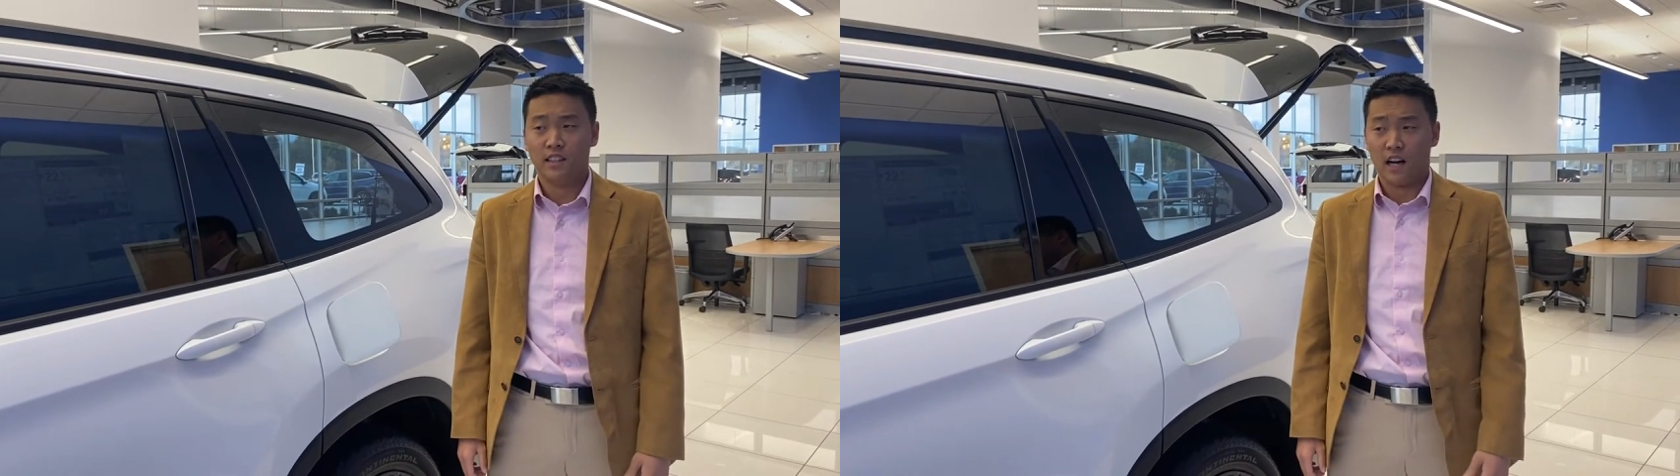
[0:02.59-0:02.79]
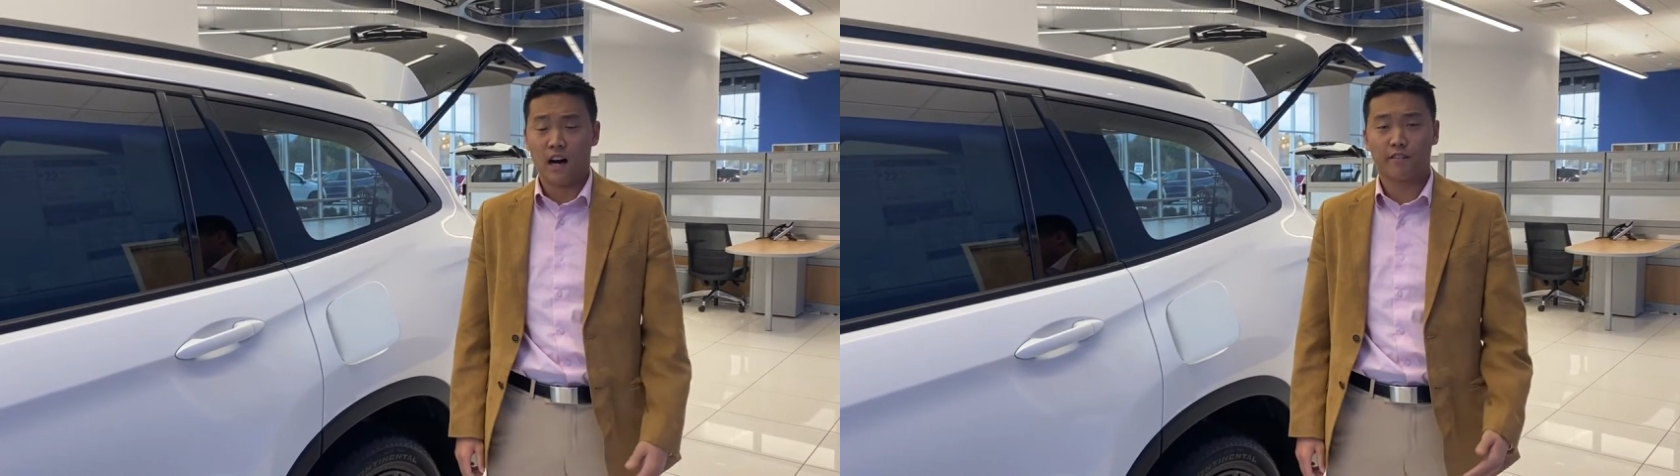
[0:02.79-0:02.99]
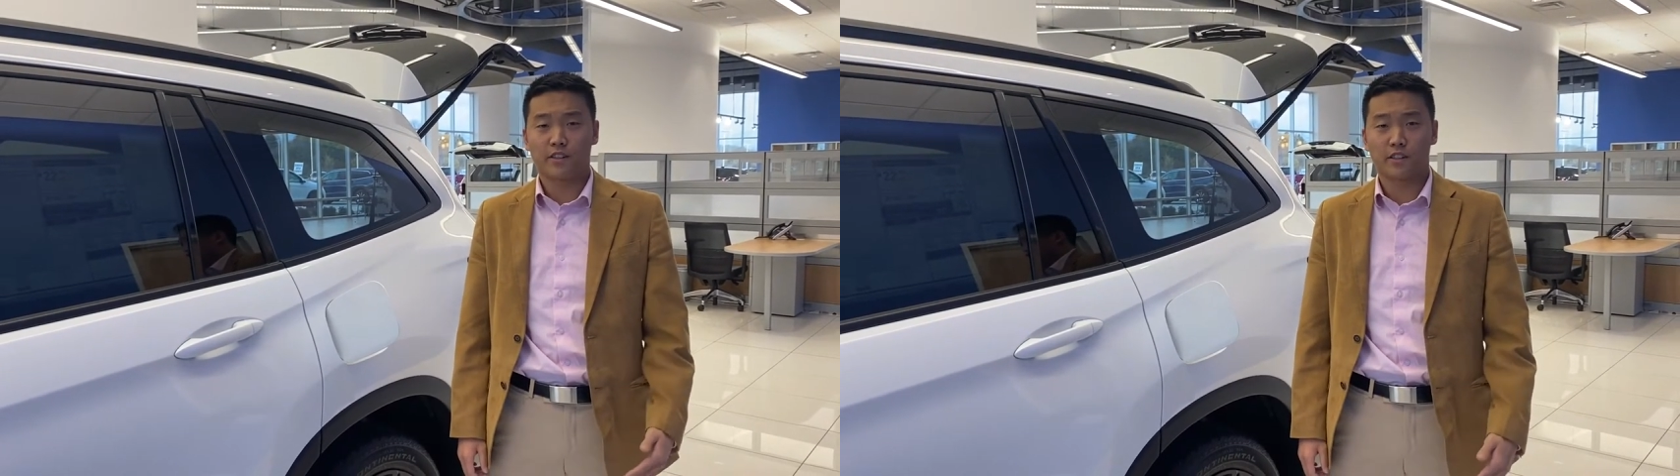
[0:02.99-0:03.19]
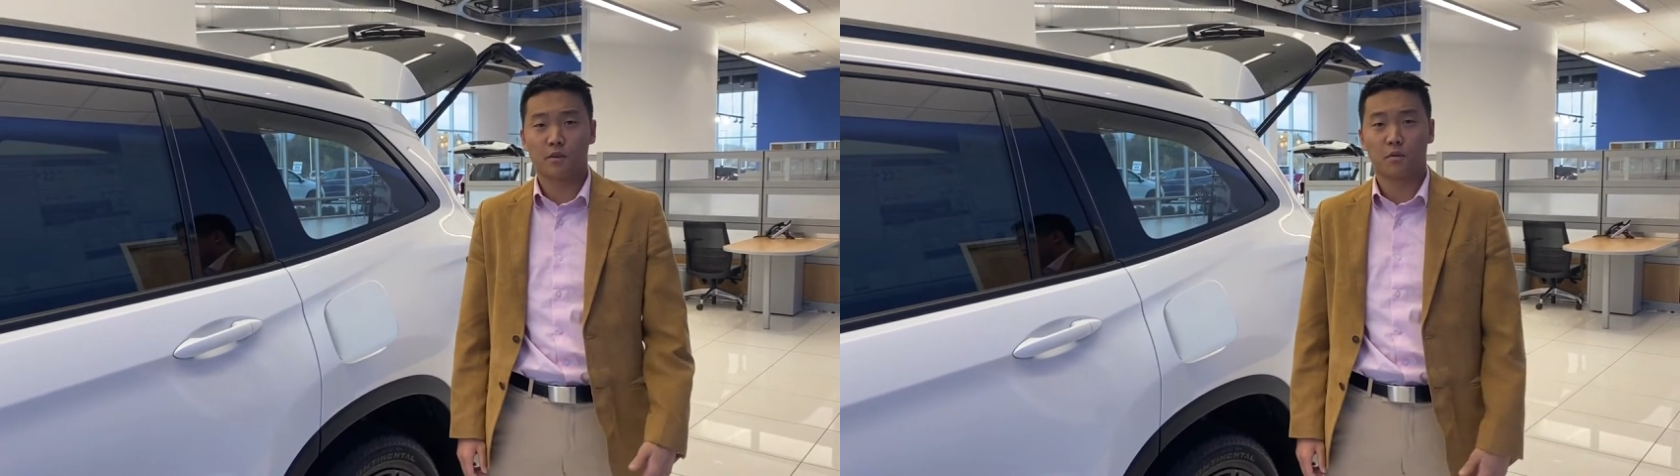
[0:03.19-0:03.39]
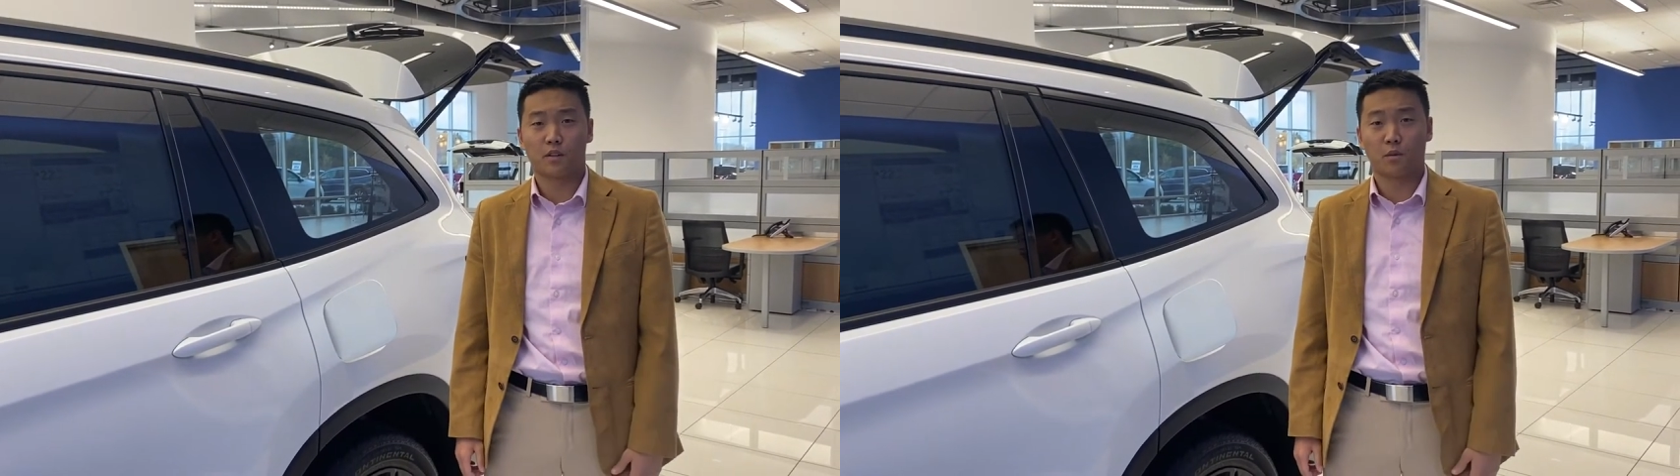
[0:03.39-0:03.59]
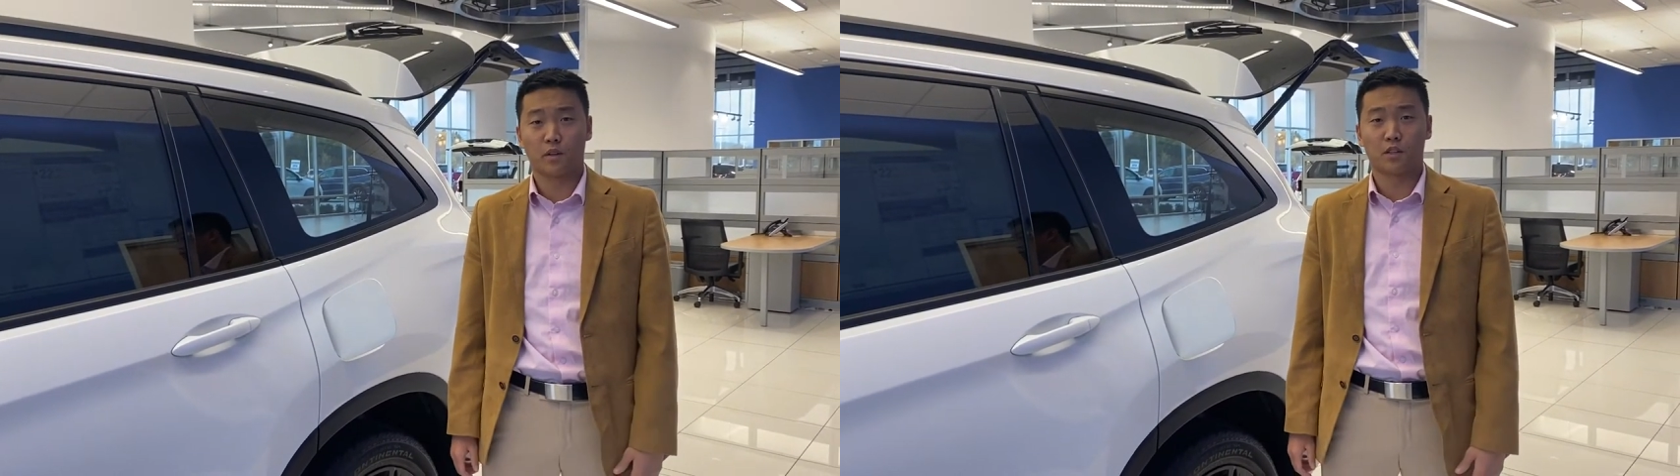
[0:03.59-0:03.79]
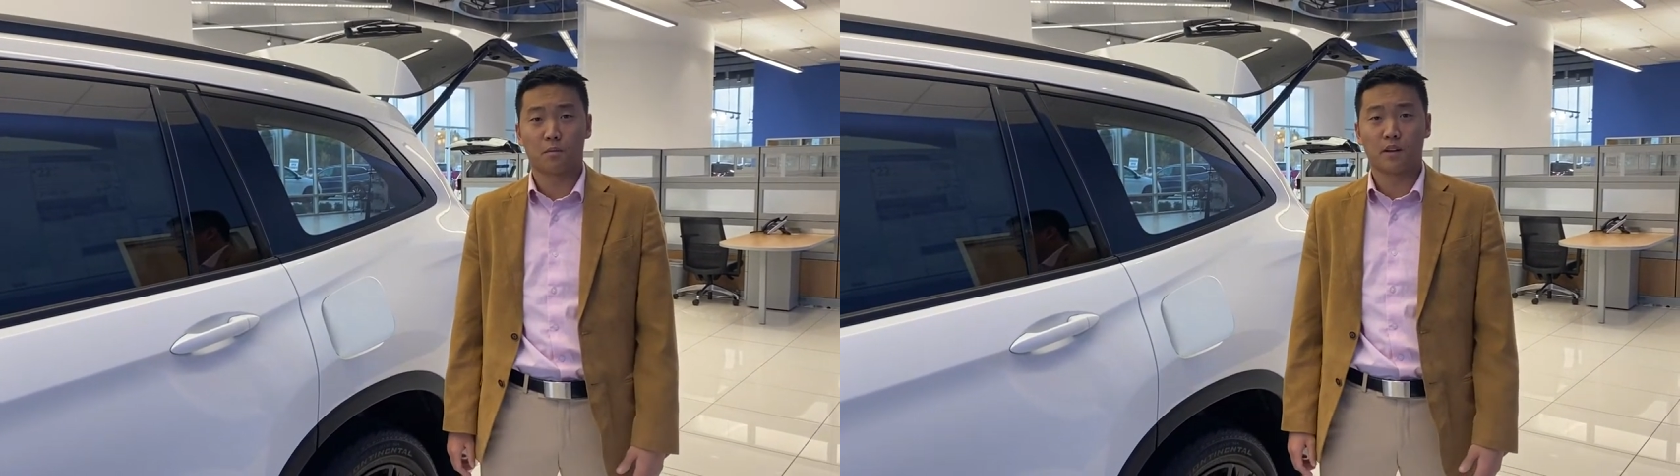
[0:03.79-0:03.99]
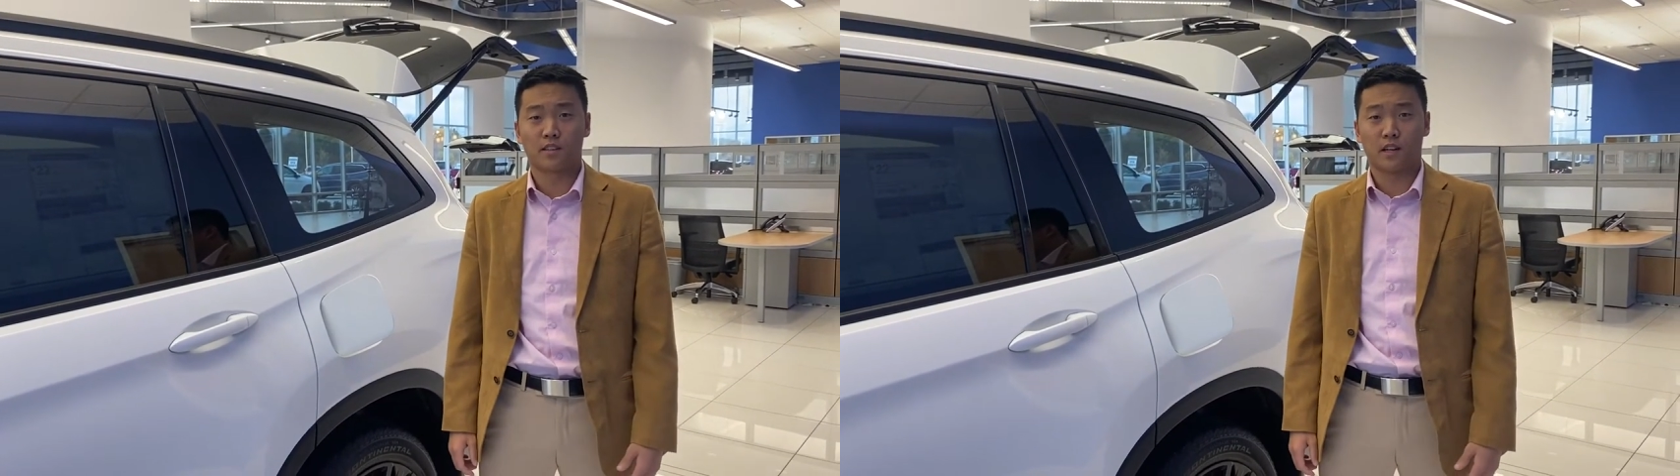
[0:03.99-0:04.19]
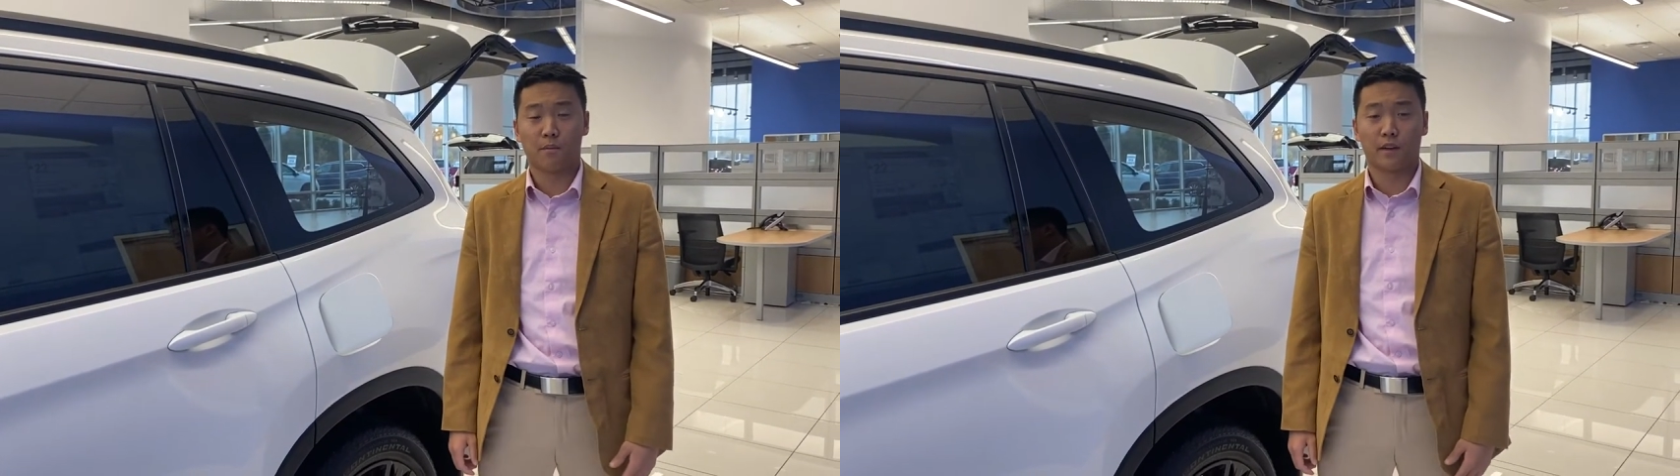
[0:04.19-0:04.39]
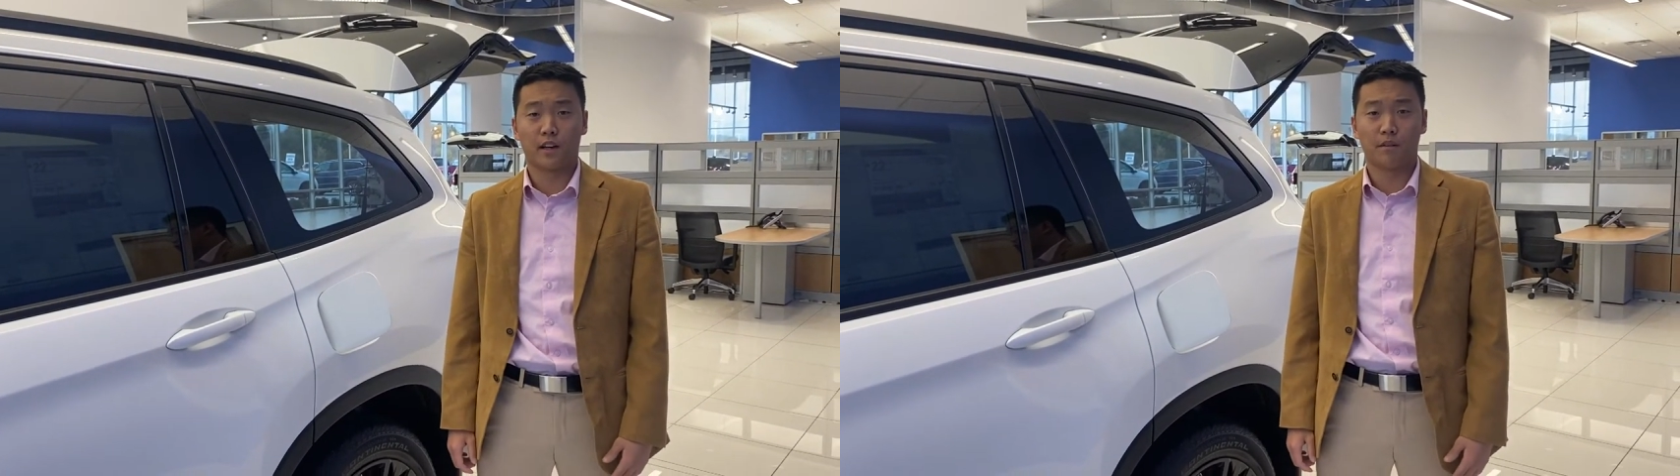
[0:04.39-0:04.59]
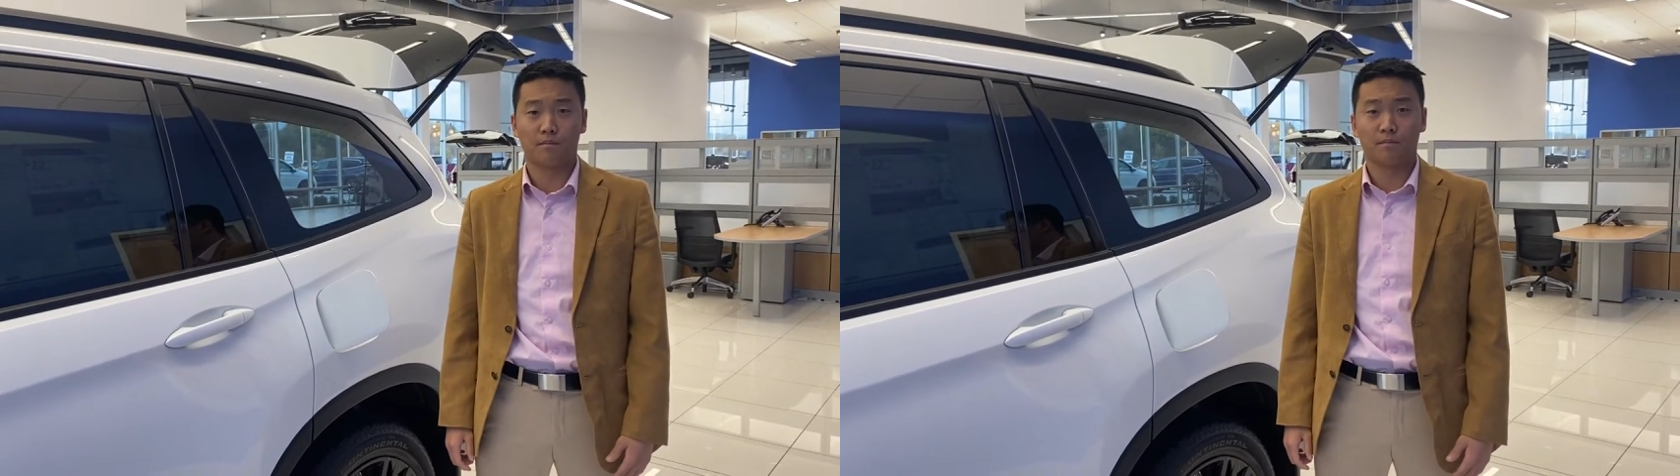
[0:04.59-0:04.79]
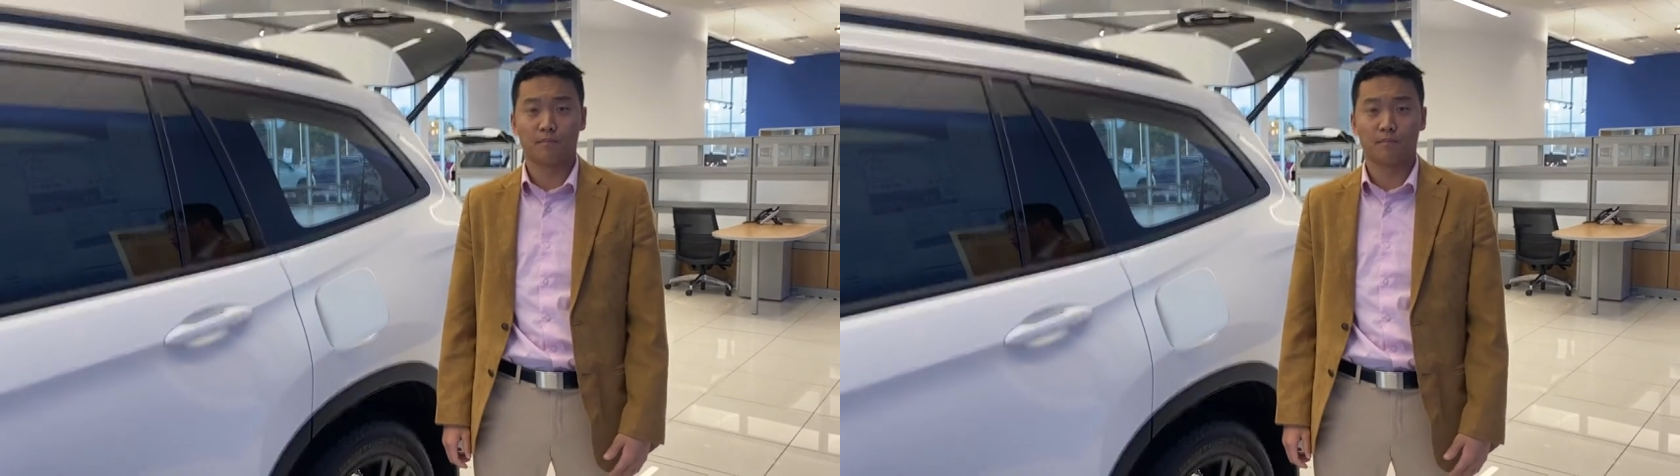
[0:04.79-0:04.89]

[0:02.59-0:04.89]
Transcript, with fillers: Obviously, with the winter months coming up,